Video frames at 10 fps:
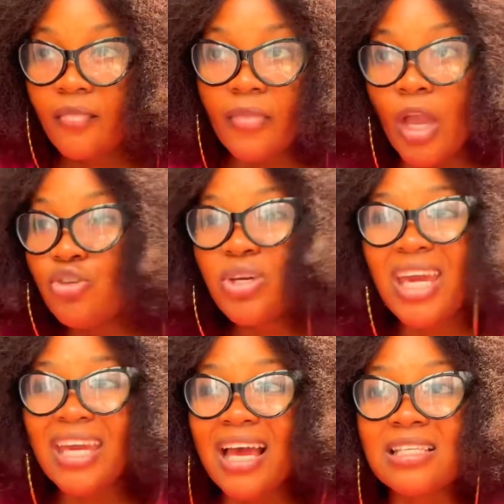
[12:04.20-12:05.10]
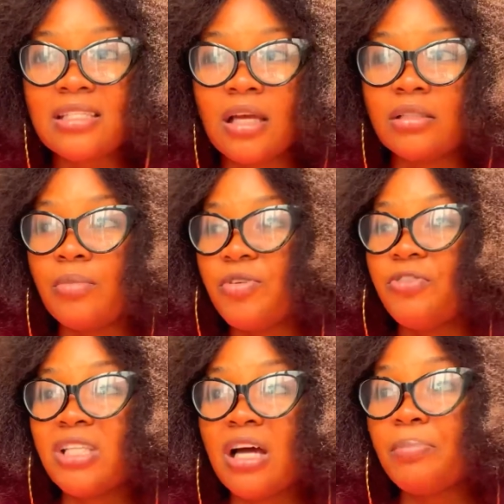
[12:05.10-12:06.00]
UK care assistant.
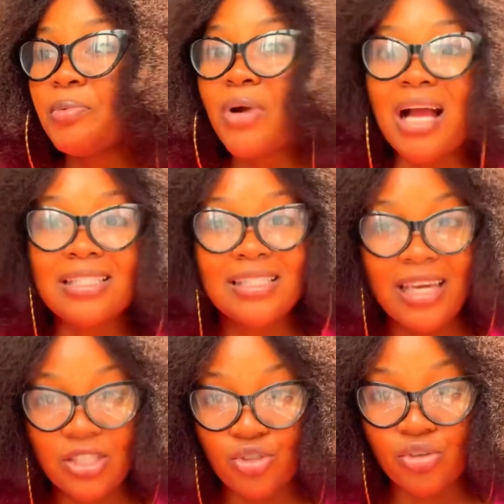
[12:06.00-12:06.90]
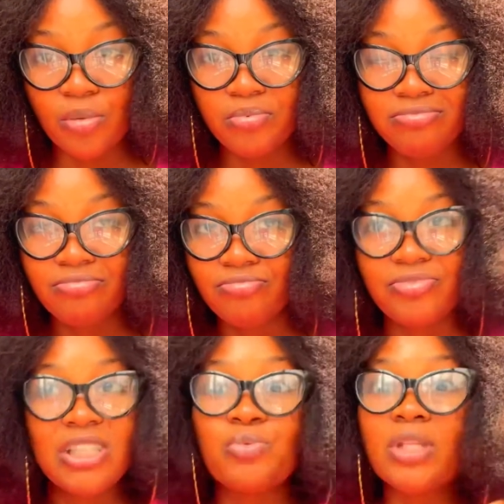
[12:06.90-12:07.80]
Before now, people can actually get the job
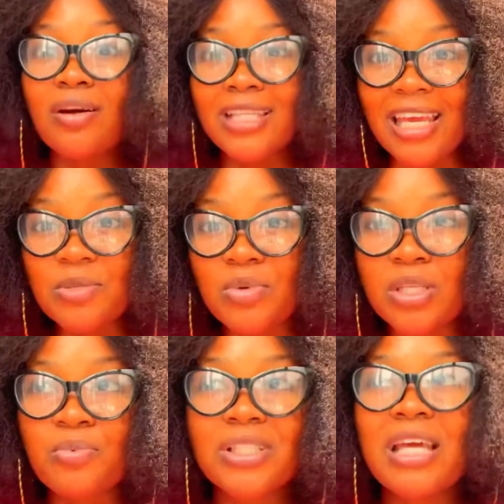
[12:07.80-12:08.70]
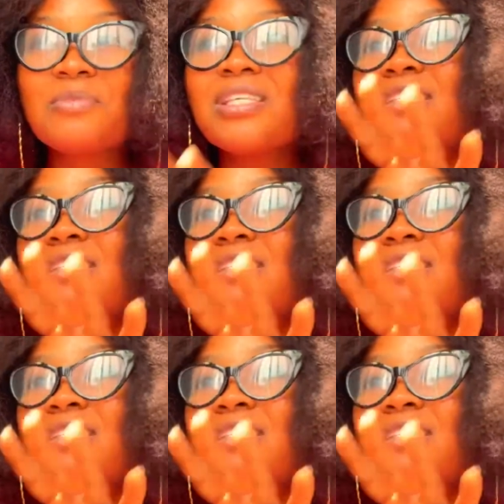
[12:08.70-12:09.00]
really without experience, but then